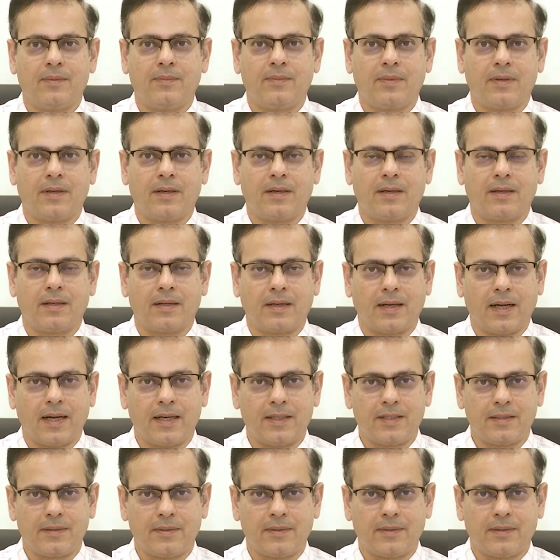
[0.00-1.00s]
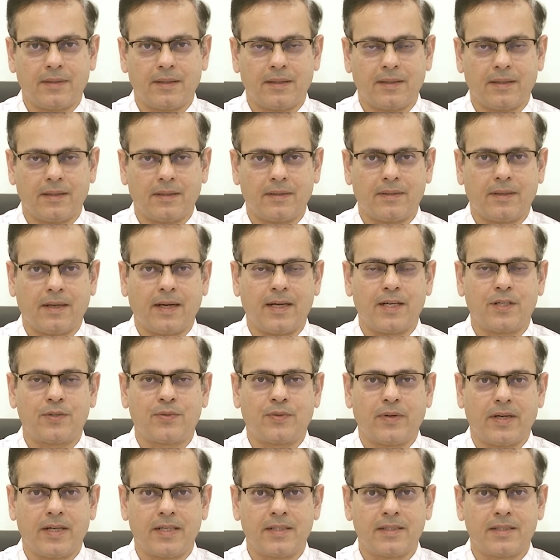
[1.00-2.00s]
uh, night uh, night
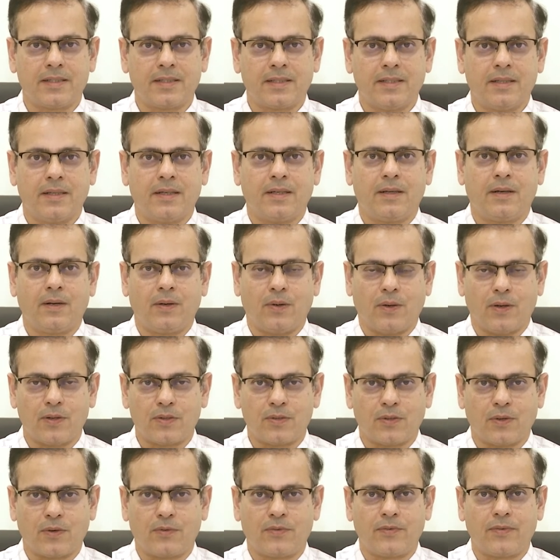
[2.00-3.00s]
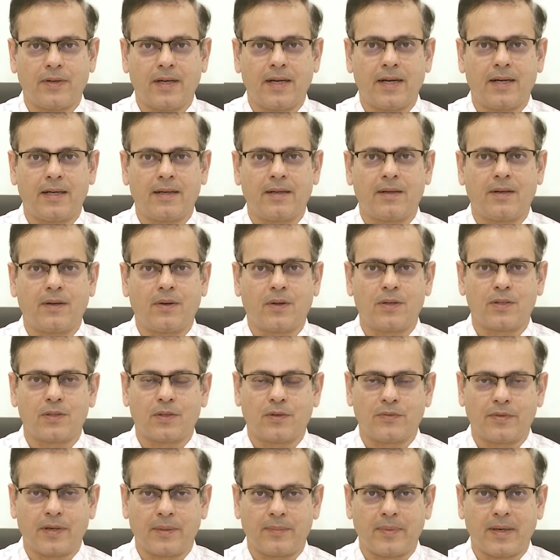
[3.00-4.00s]
sweats, loss of weight, loss
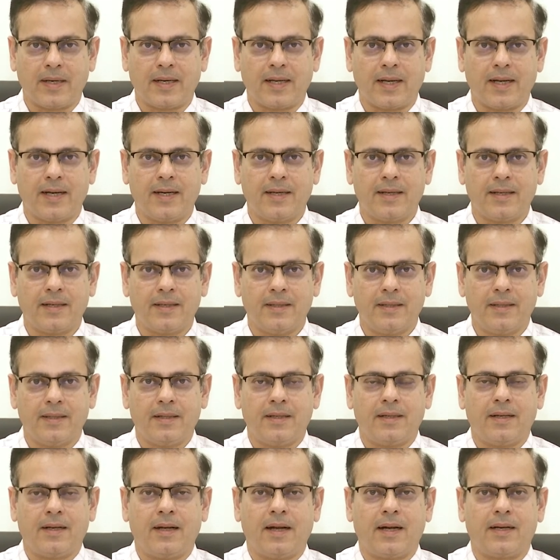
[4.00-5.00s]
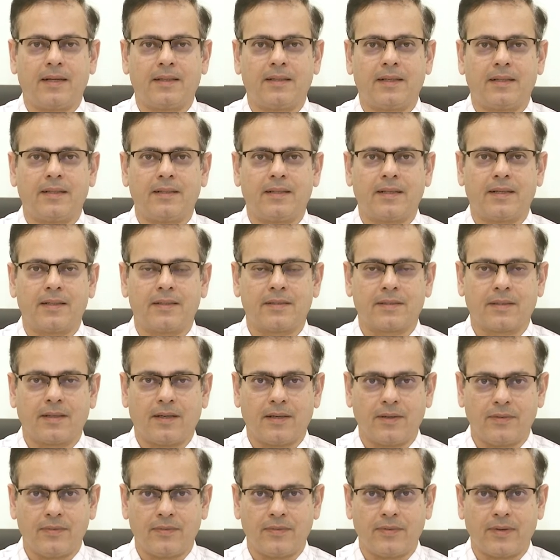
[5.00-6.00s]
of appetite, and then there is
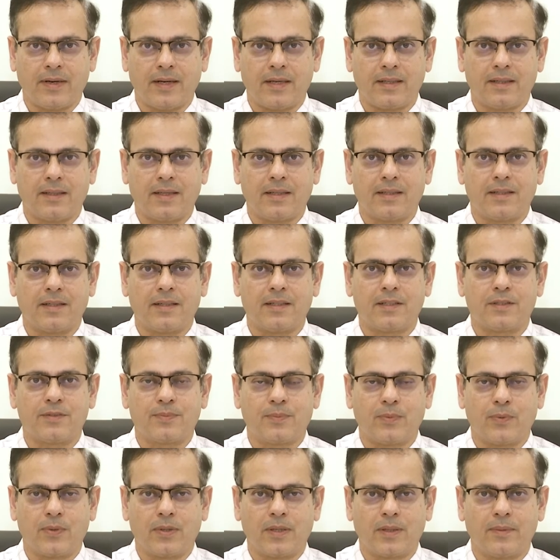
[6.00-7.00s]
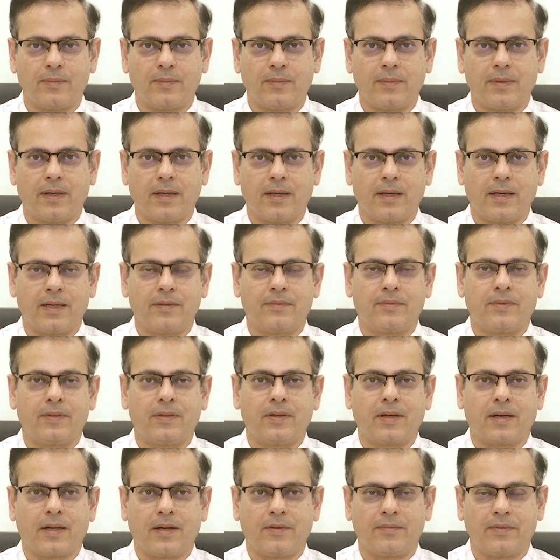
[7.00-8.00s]
cough, and then there is sputum, and if you
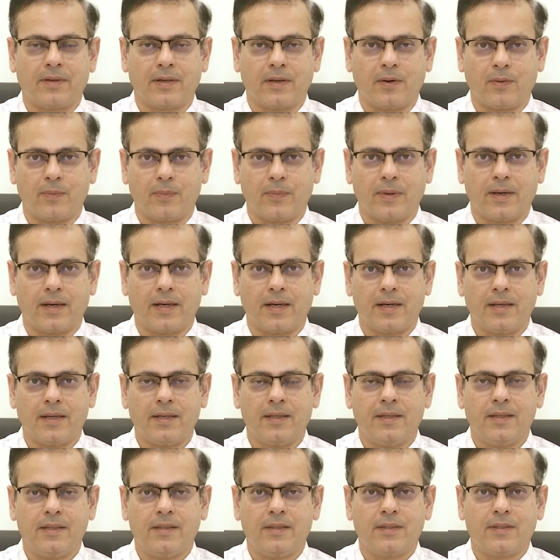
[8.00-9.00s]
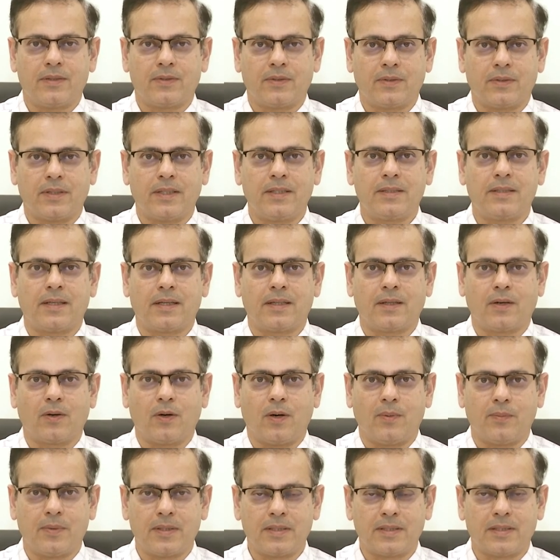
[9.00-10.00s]
are coughing out blood. So these are the
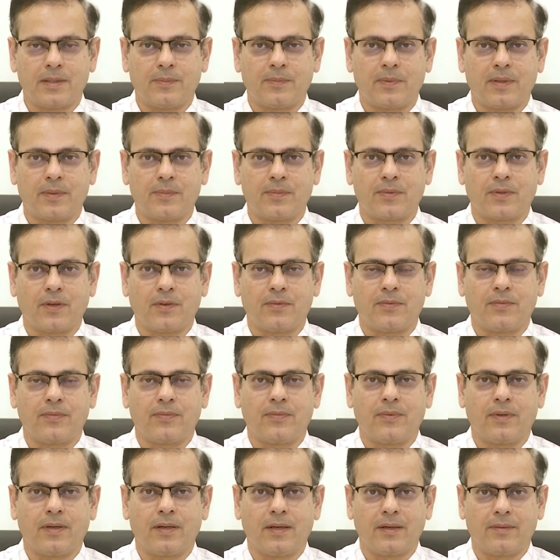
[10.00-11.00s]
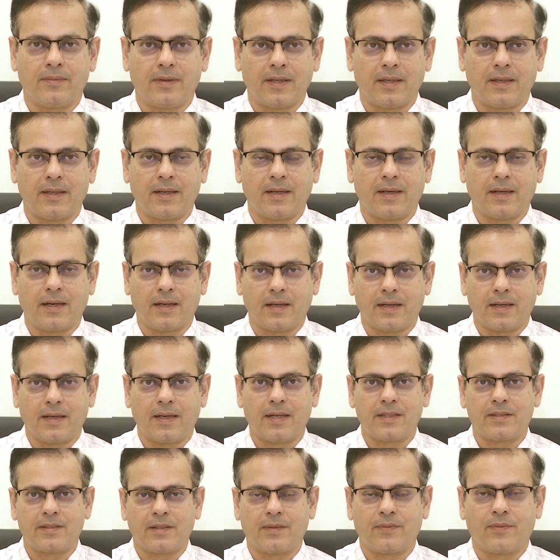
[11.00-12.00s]
common symptoms of uh, when the lung
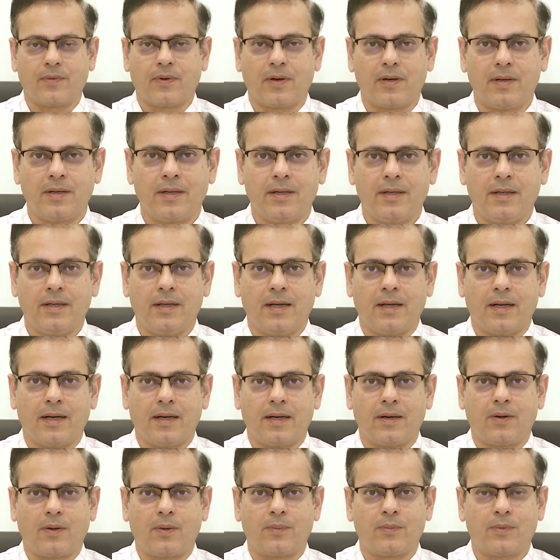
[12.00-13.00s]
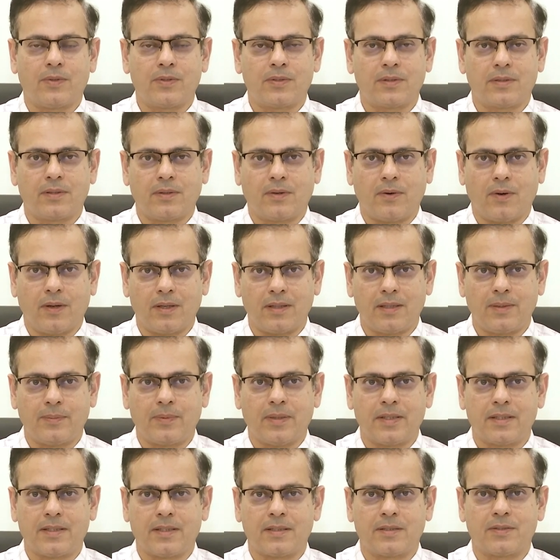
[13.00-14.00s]
gets involved, and almost all the
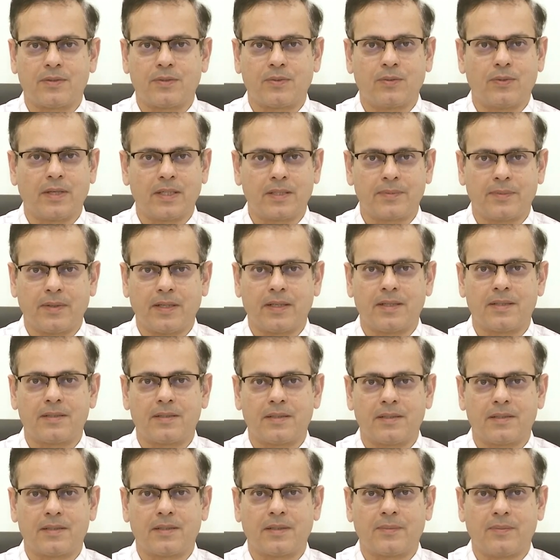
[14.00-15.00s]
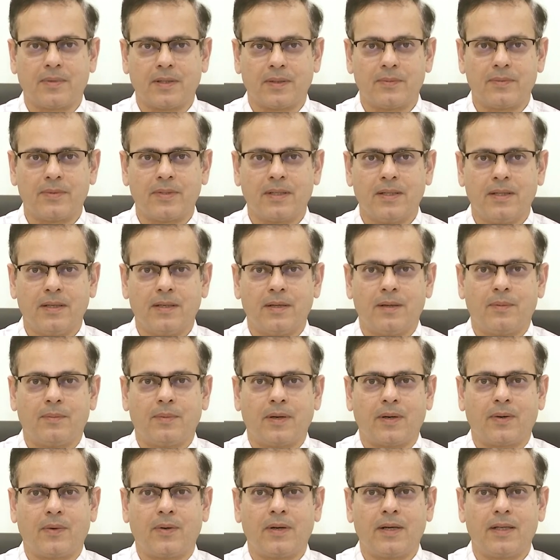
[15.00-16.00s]
patients do experience these symptoms.
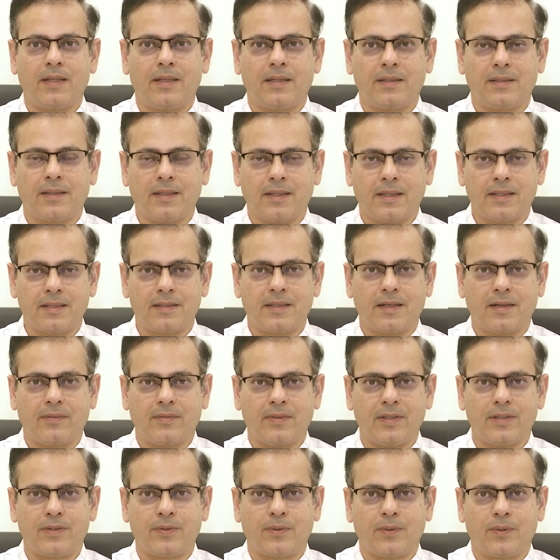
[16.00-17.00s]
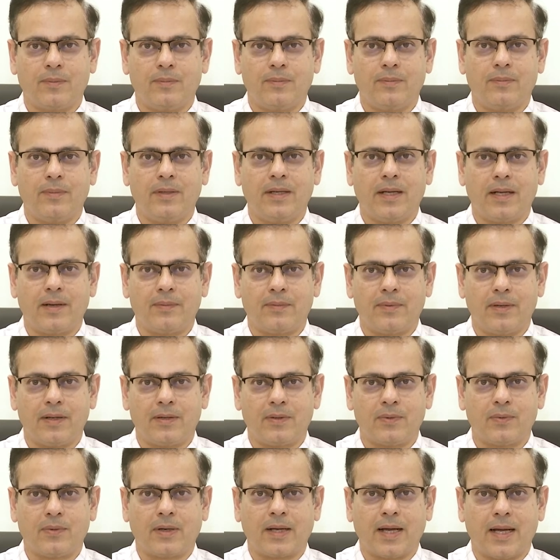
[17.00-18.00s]
But only the thing is that we should be able
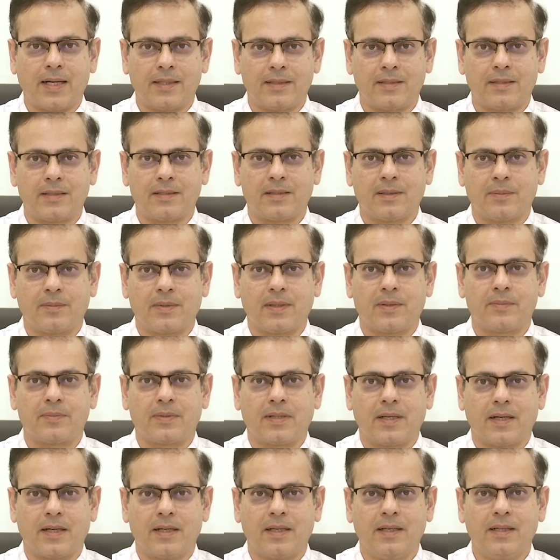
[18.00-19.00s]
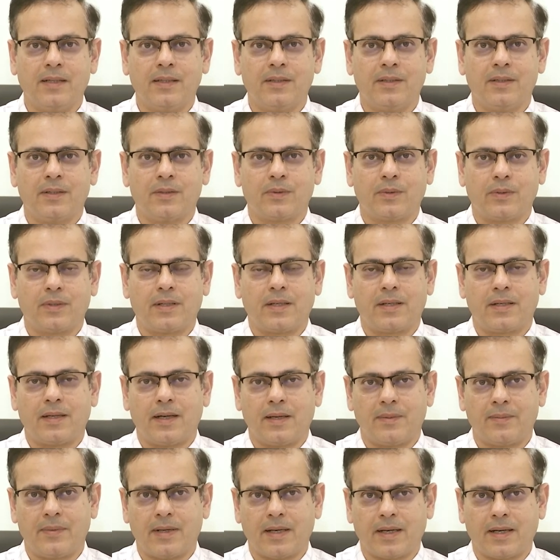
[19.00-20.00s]
to catch the symptoms early so the
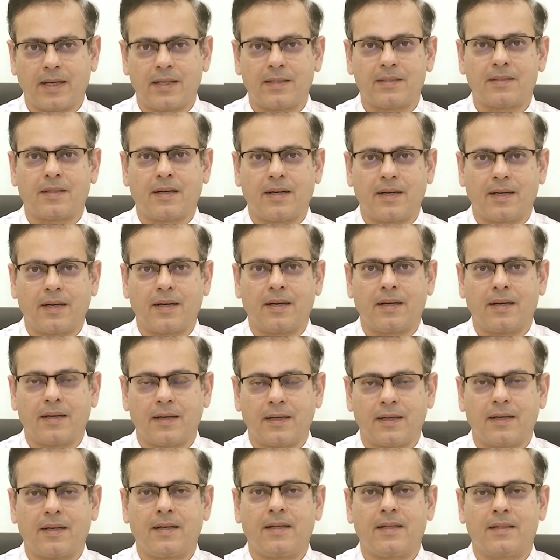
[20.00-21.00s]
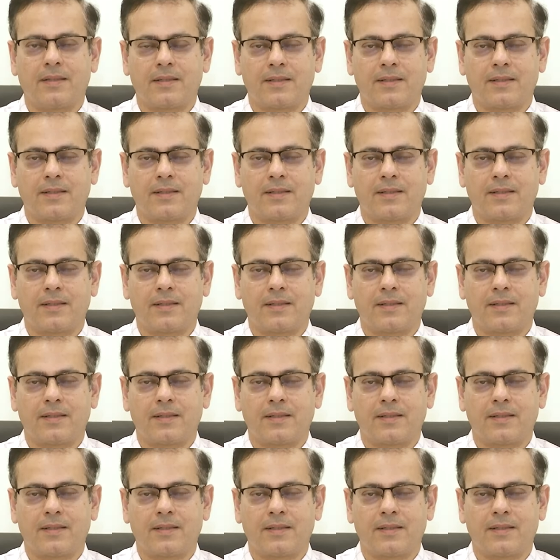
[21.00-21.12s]
treatment can start at an earlier